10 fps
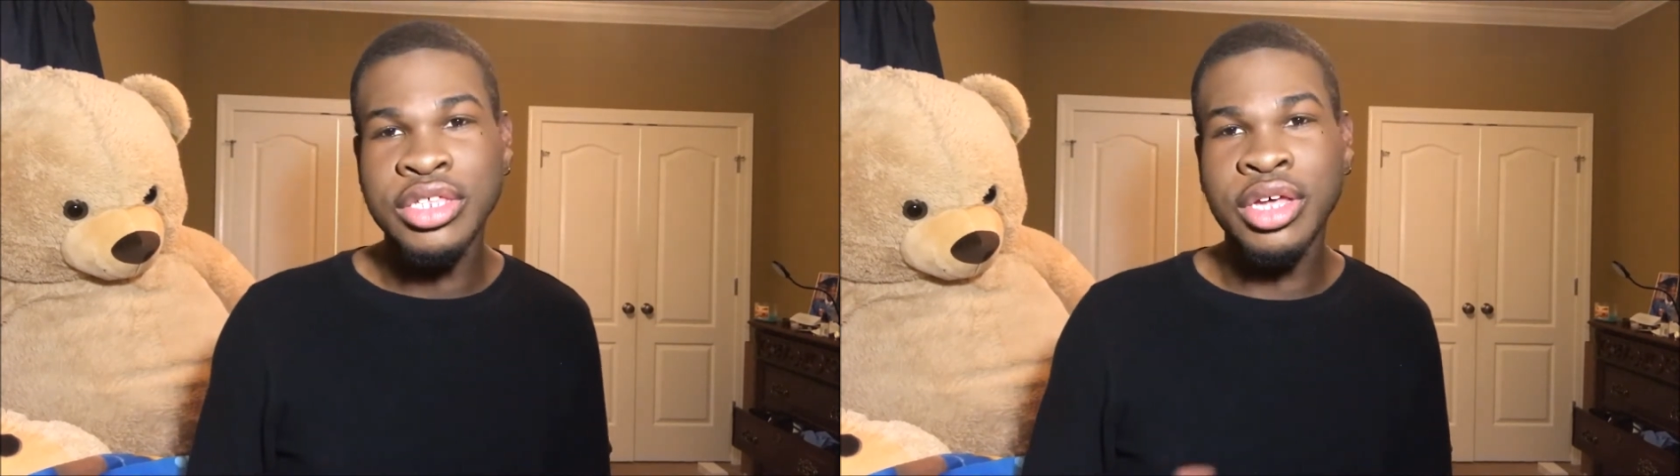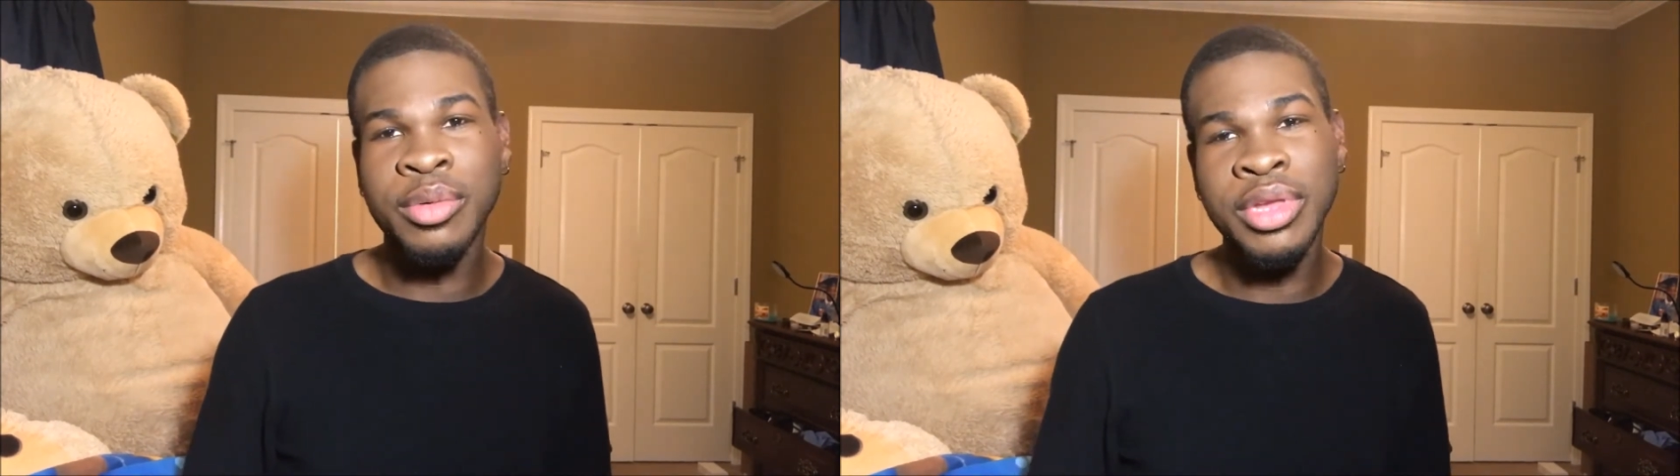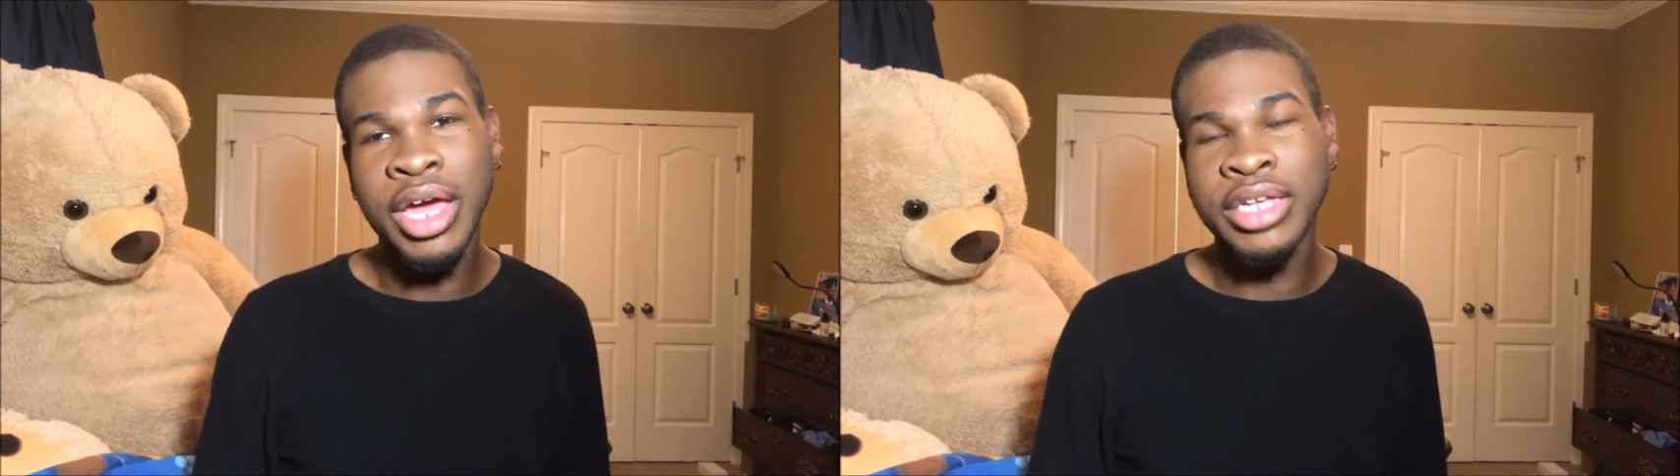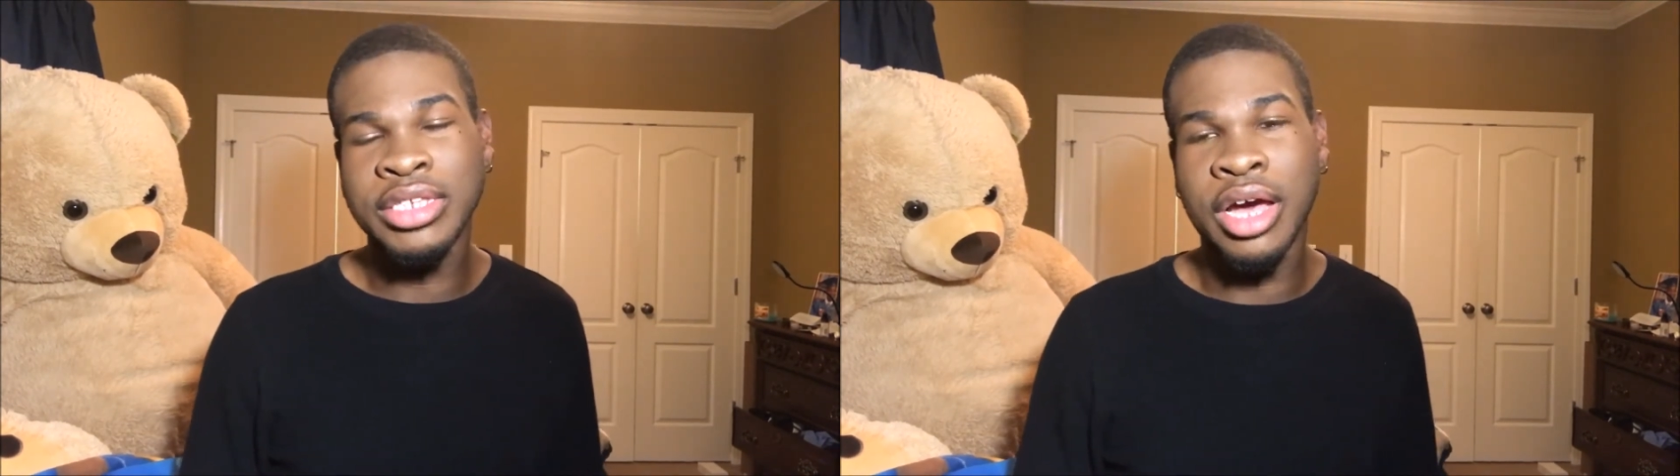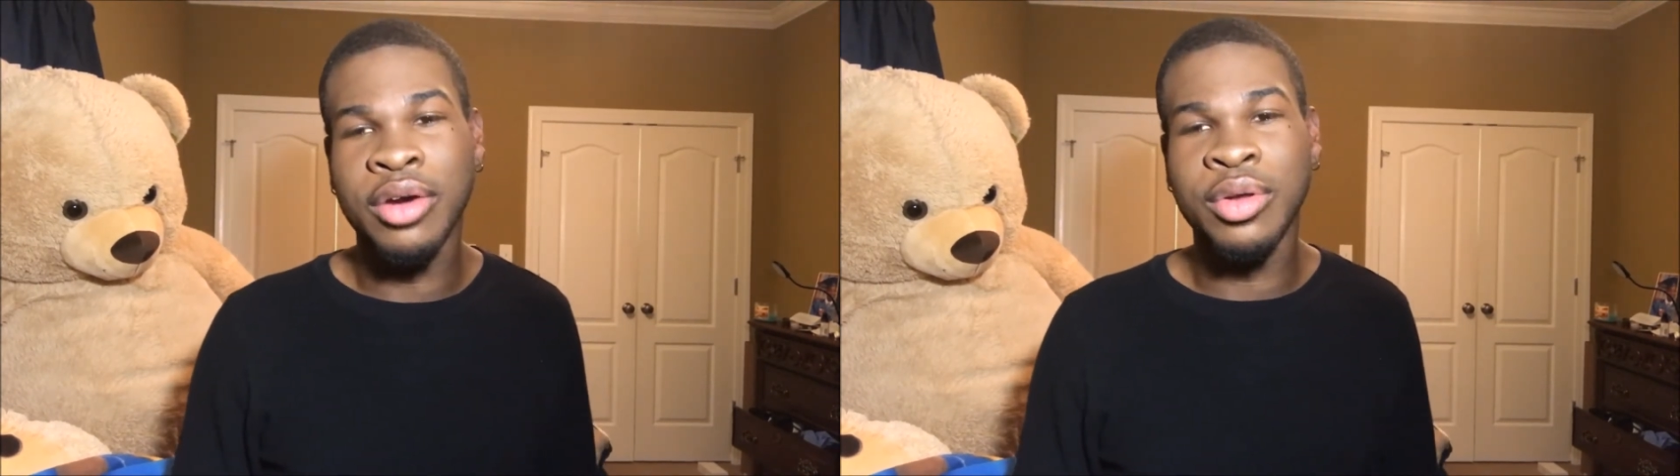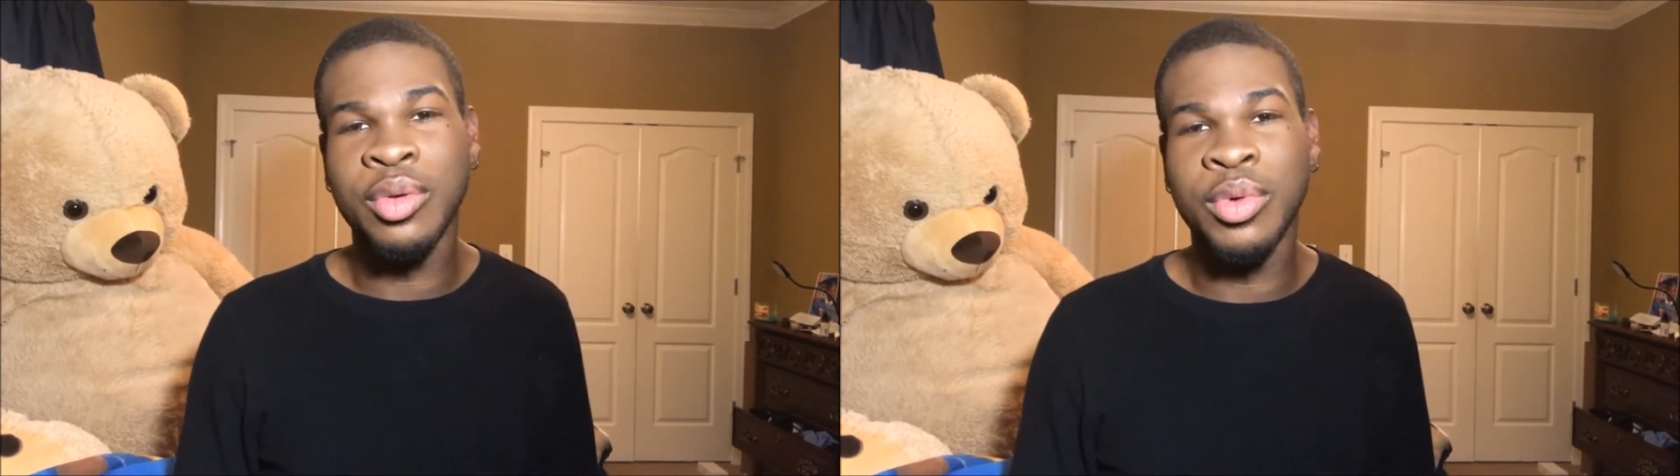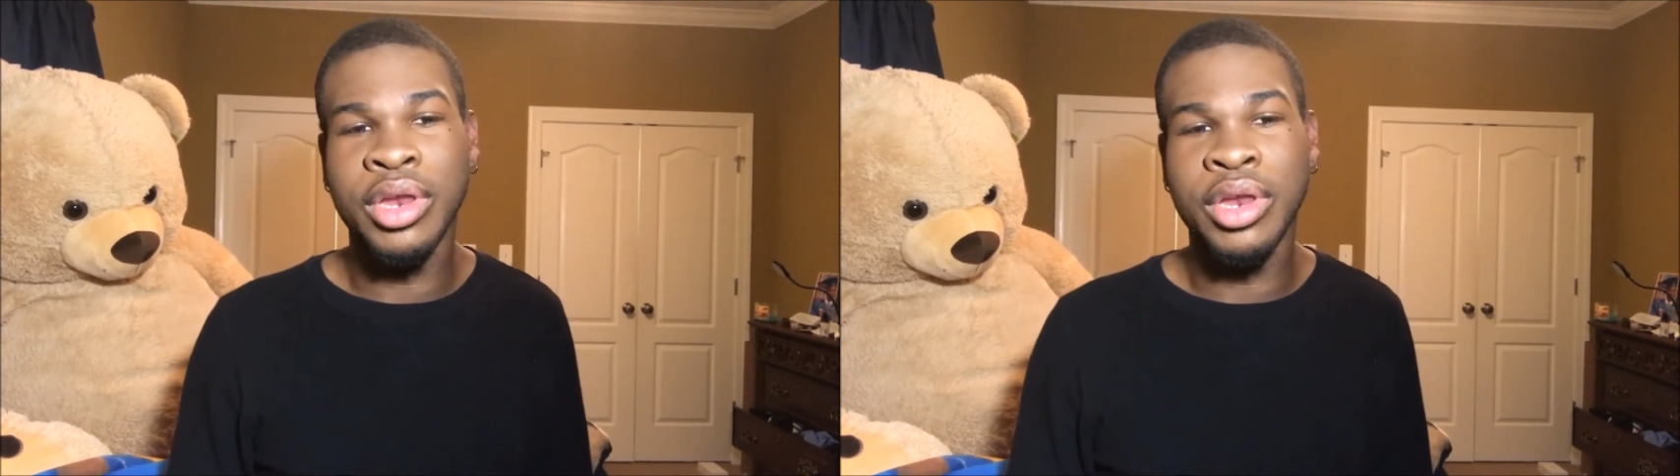So we like talking or